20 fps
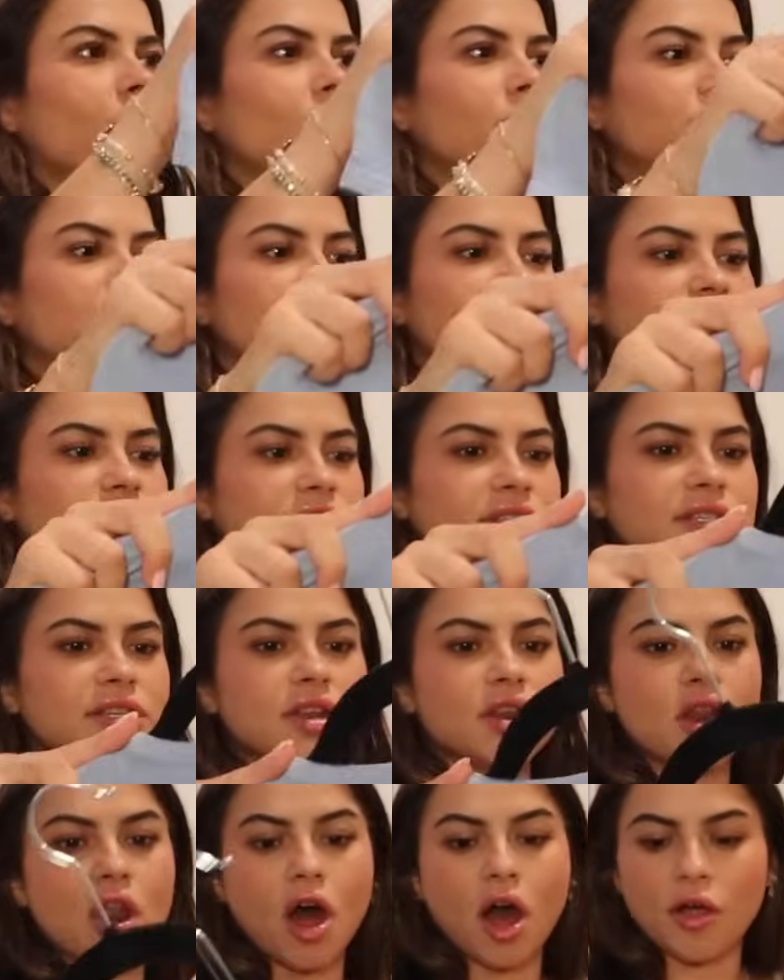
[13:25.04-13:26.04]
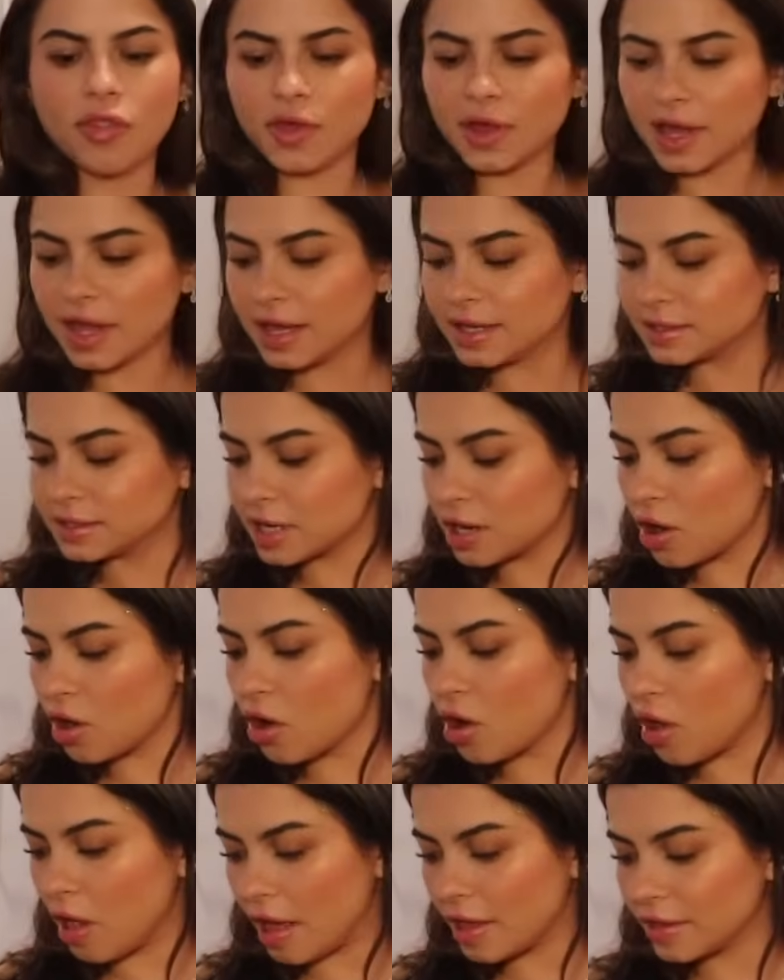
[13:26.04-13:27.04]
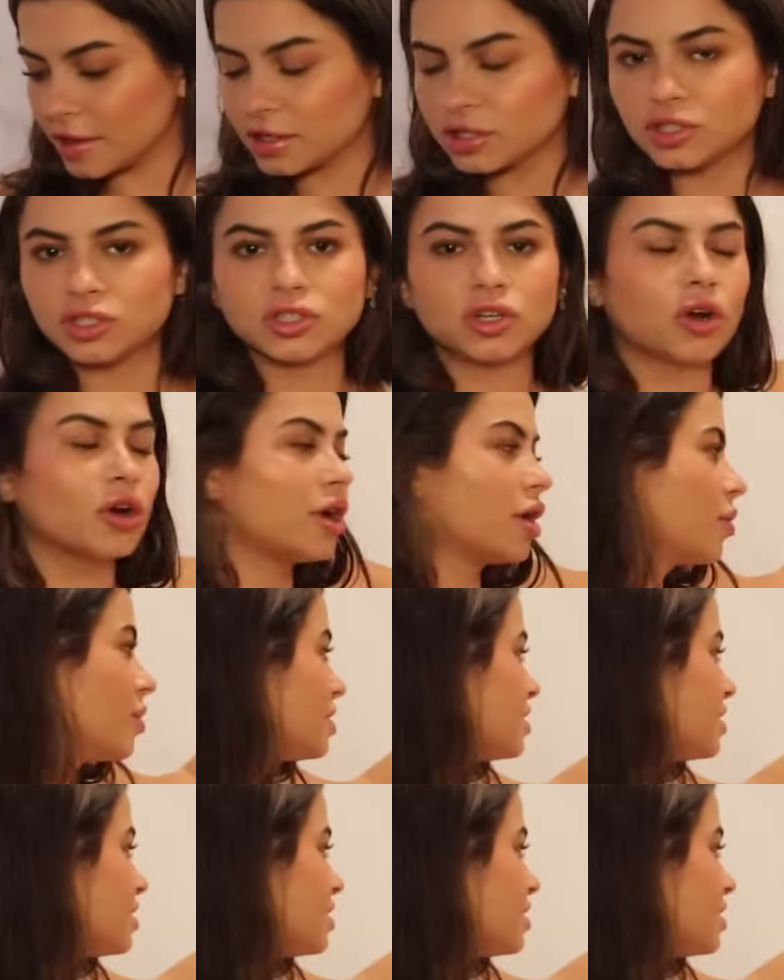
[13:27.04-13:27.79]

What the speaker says: which is just not the case at all. I think starting